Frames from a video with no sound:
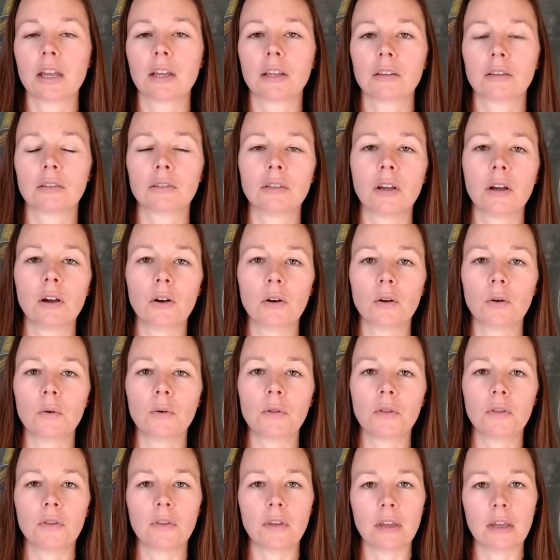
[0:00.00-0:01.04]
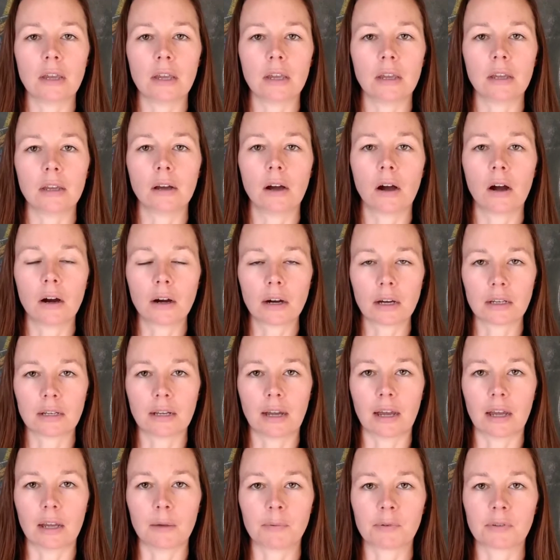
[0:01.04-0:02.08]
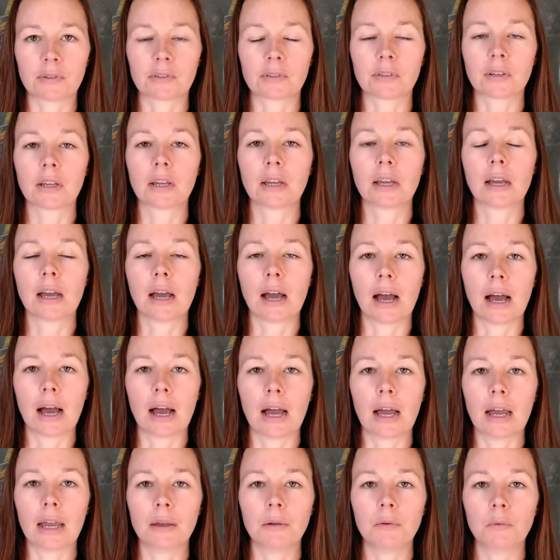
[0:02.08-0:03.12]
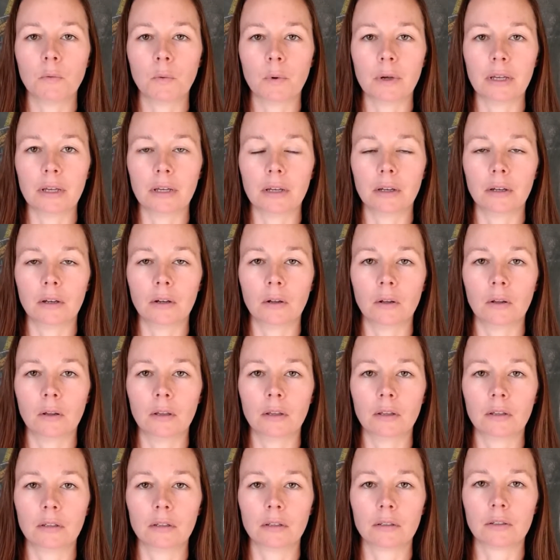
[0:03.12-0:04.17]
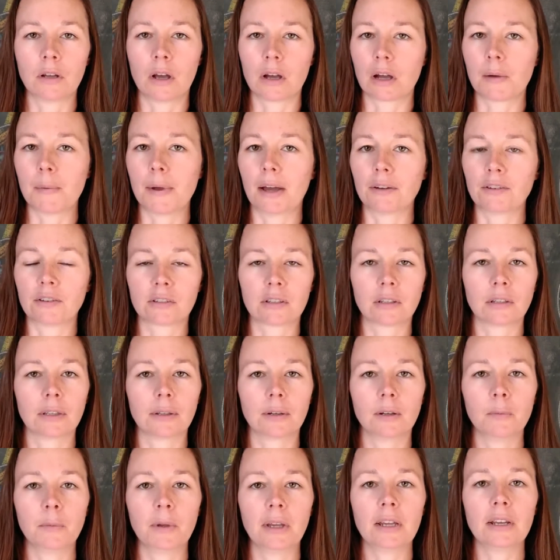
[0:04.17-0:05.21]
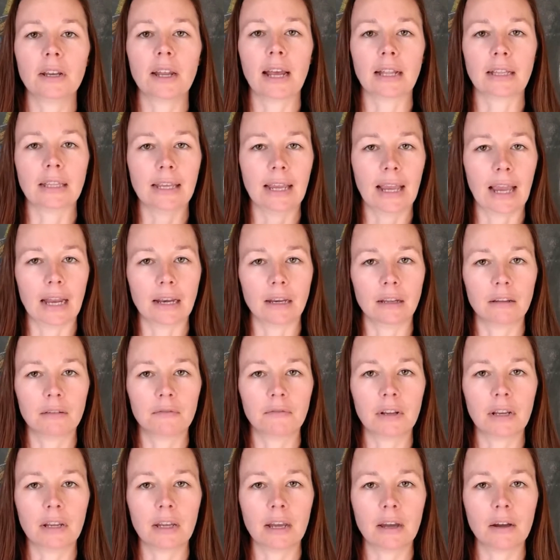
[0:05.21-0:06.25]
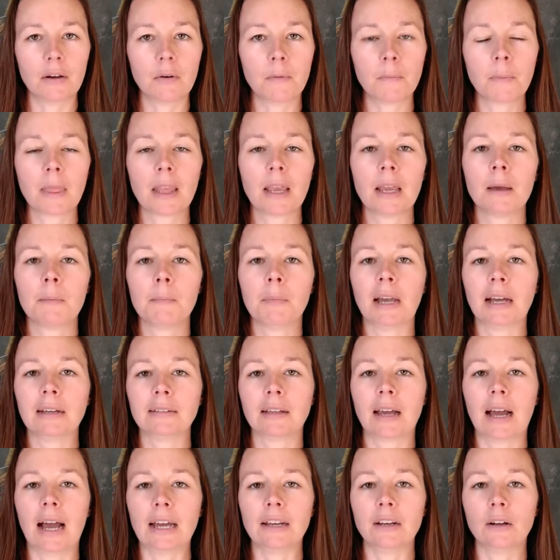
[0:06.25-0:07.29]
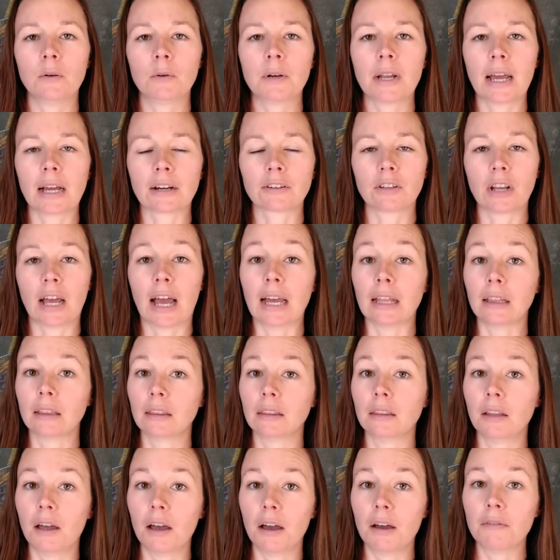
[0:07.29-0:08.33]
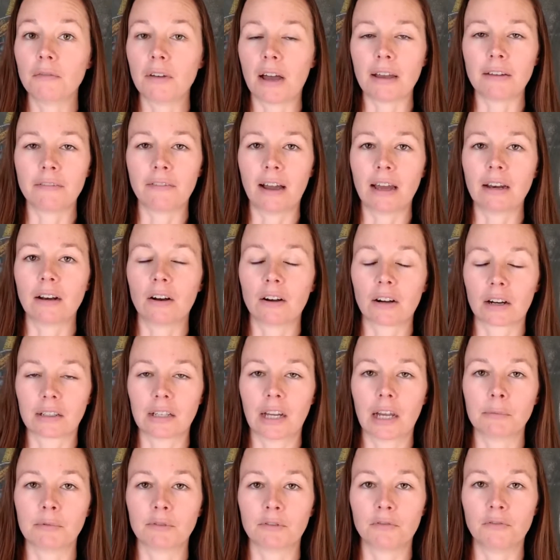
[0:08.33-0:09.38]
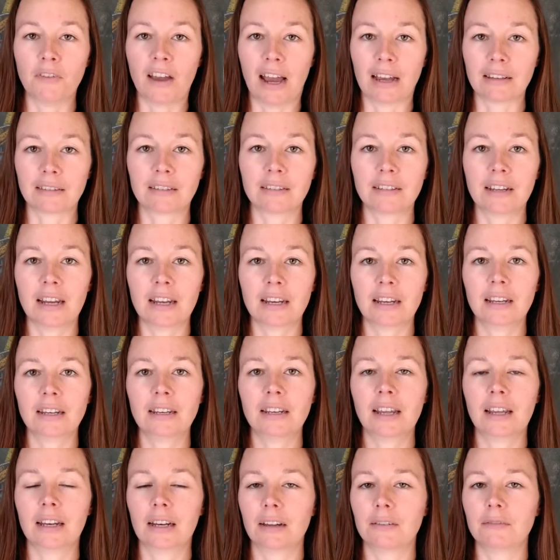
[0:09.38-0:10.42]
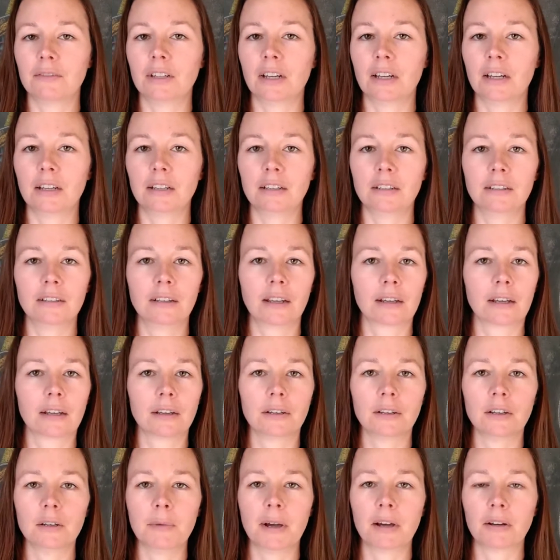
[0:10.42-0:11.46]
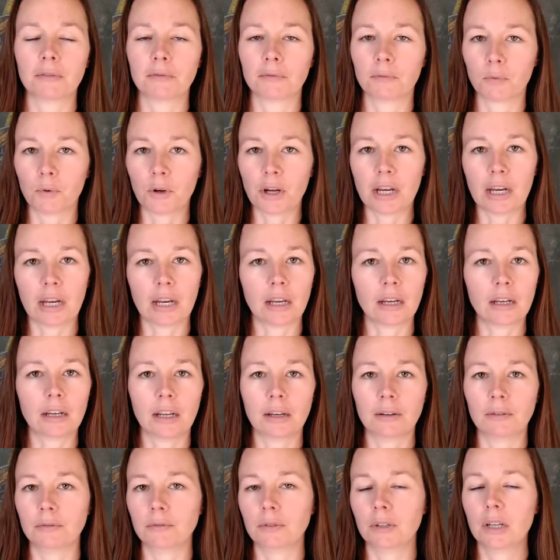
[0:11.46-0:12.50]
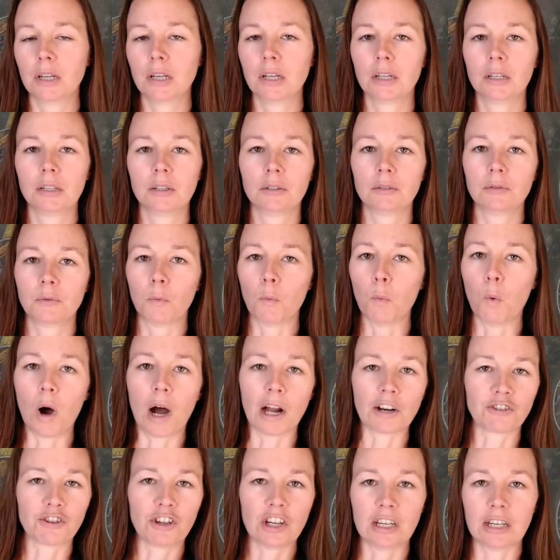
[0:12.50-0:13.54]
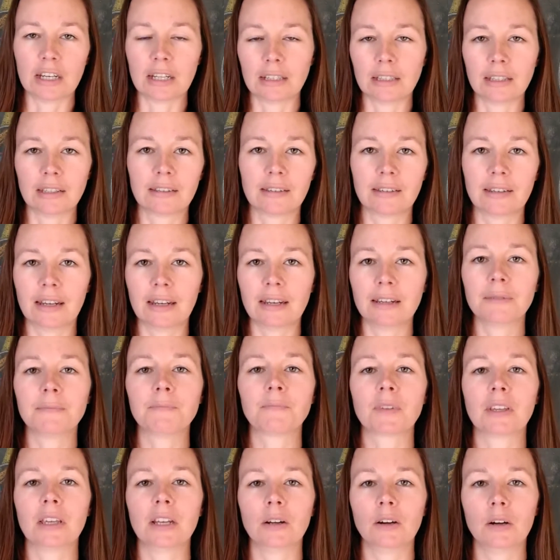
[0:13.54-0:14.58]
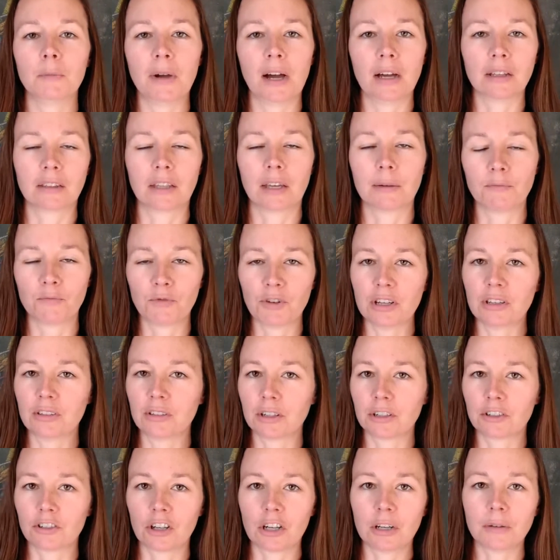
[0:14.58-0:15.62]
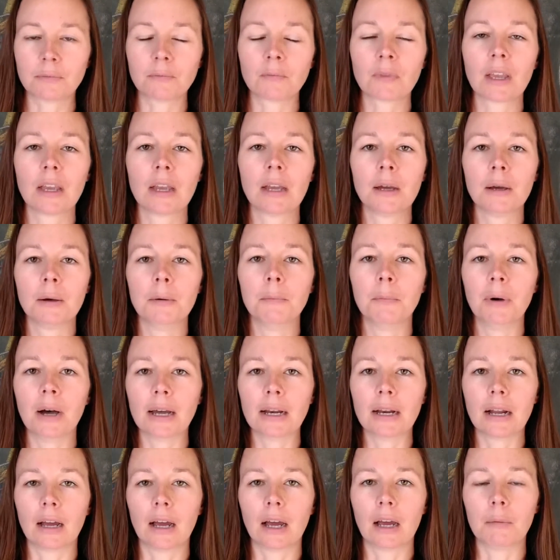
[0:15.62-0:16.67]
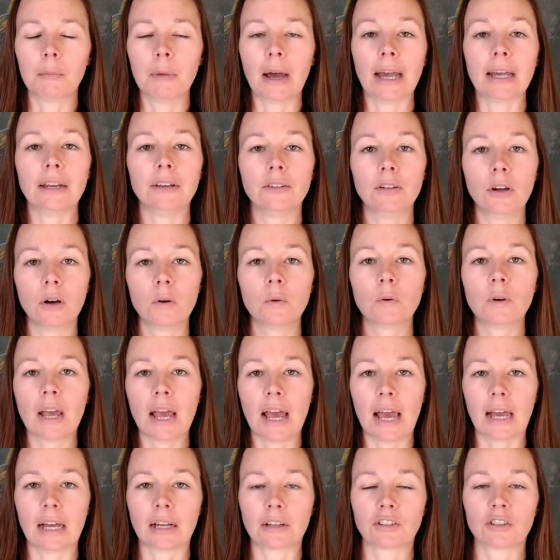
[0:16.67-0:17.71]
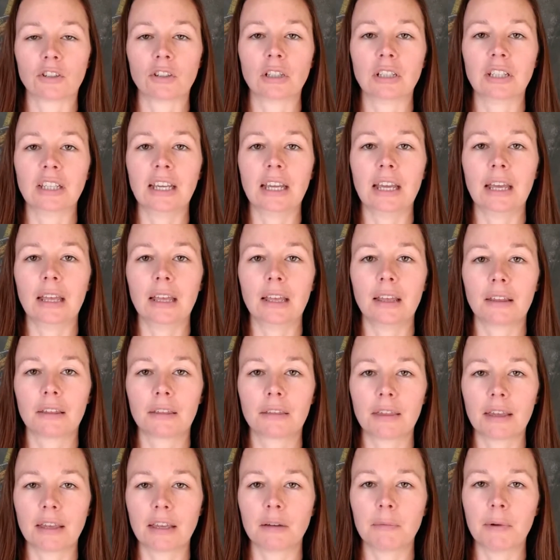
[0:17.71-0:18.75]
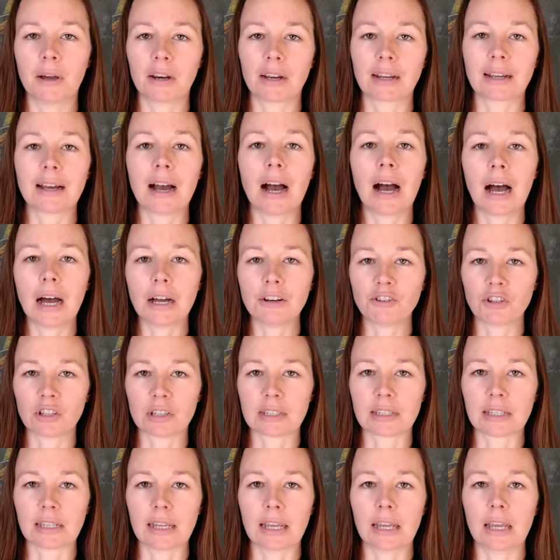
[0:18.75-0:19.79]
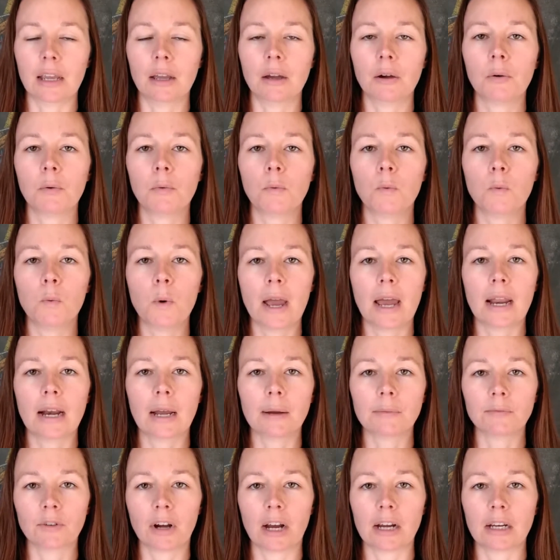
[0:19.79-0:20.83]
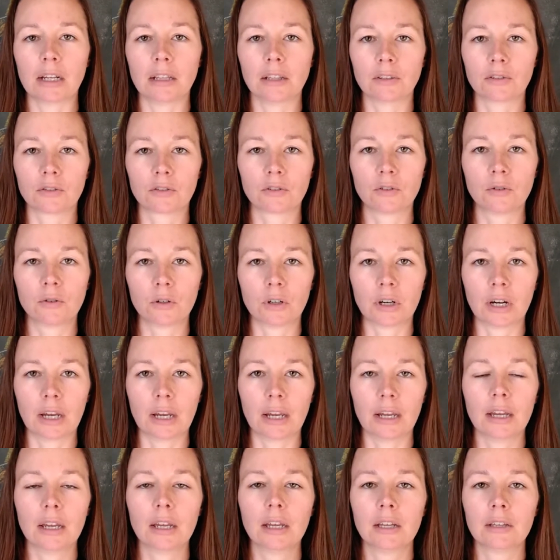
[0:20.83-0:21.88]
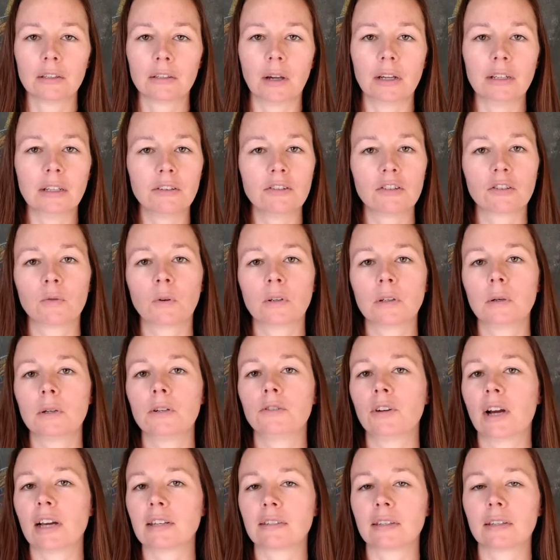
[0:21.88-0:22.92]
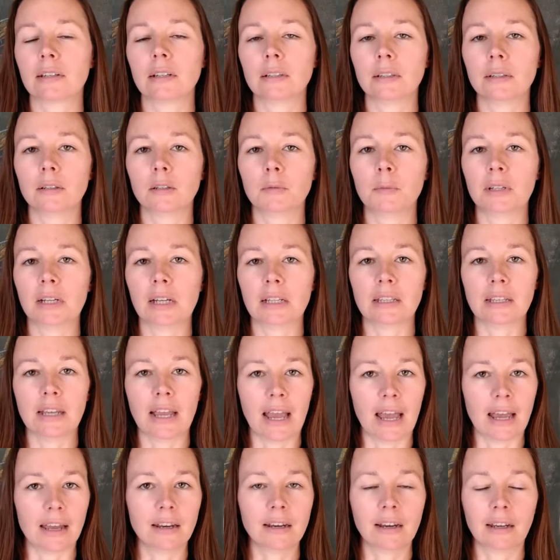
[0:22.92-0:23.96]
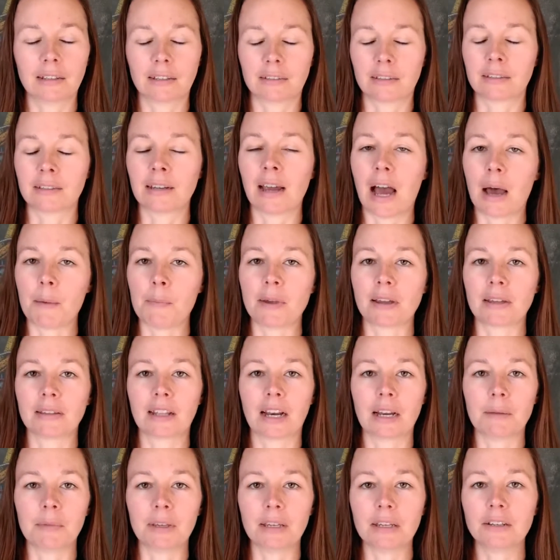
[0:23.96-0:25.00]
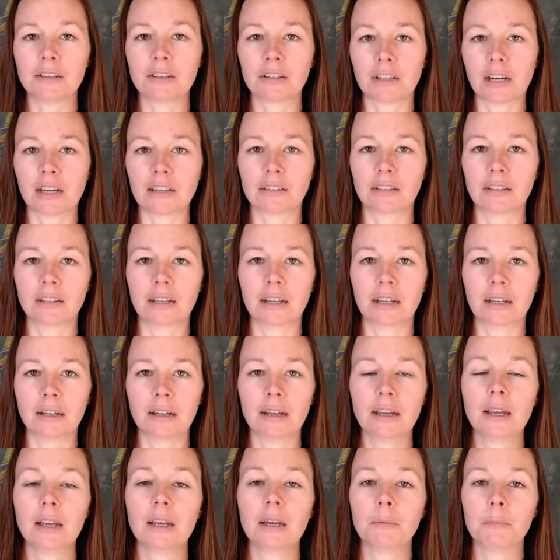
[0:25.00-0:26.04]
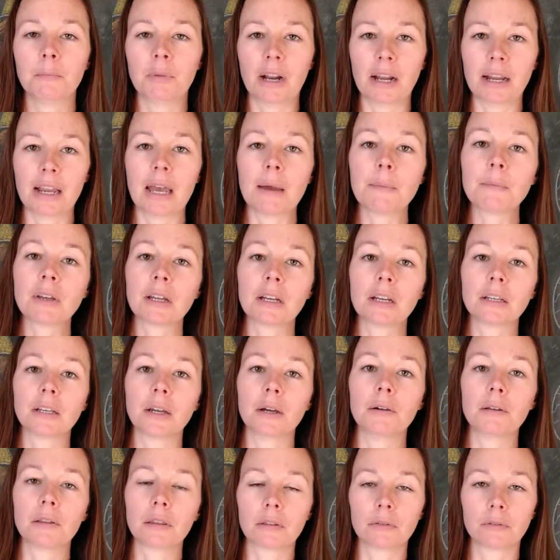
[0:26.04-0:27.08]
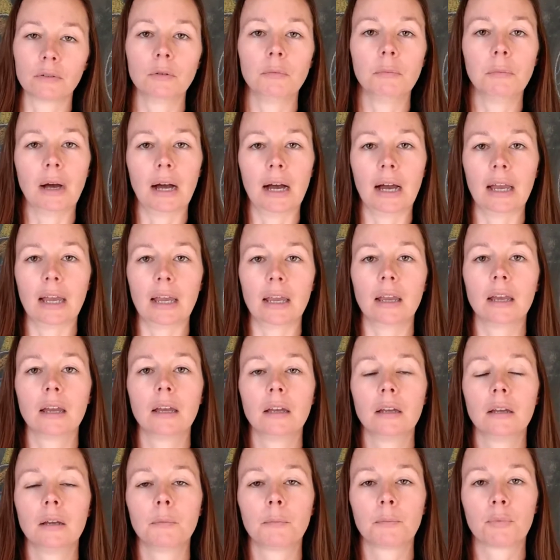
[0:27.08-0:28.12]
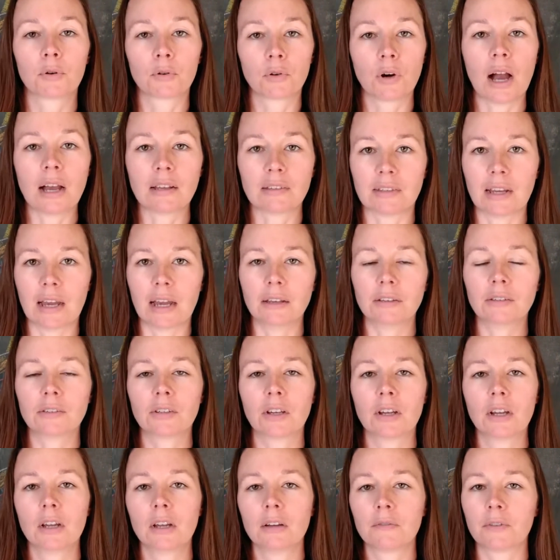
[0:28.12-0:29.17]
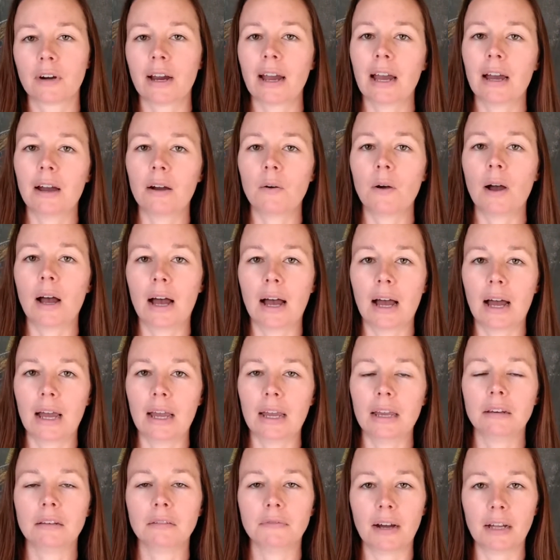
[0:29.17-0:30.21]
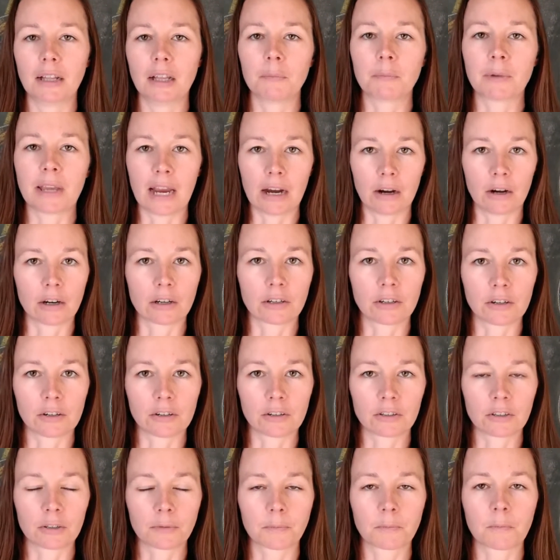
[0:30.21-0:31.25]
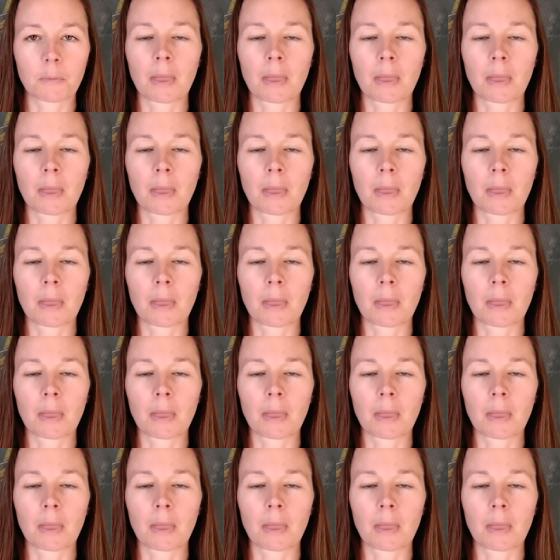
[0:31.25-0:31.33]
So the archetypes I will talk about just a little bit at the end of the video, because I find archetypes fascinating, and I've done like a good amount of reading and watching and listening, about them, researching, but I don't actually think about it consciously when I'm writing the story. So I did just want to address it a little bit at the end because it's a topic that I'm interested in, but I am going to go through my process for how I develop characters.